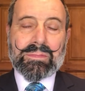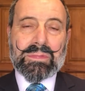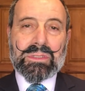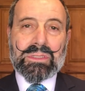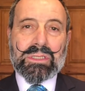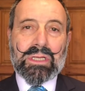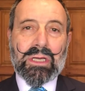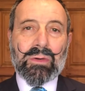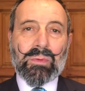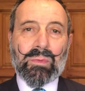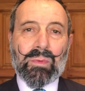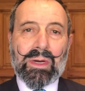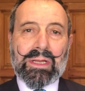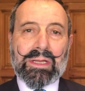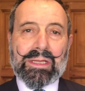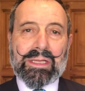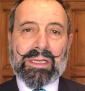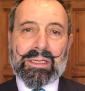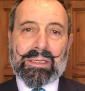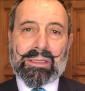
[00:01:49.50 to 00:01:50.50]
So one of
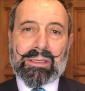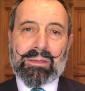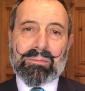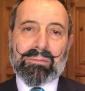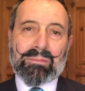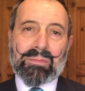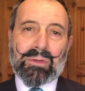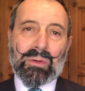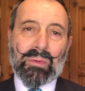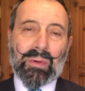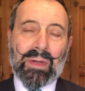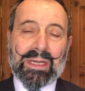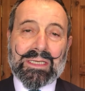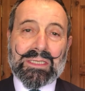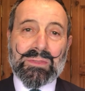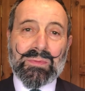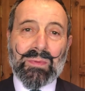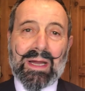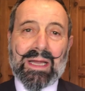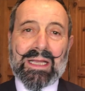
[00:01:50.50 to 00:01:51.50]
the
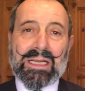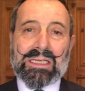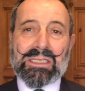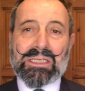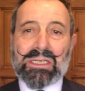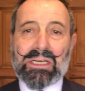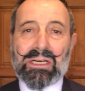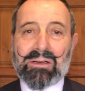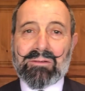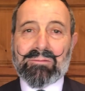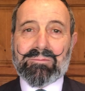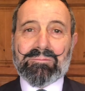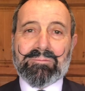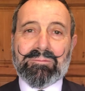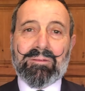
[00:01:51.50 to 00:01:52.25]
quickest ways of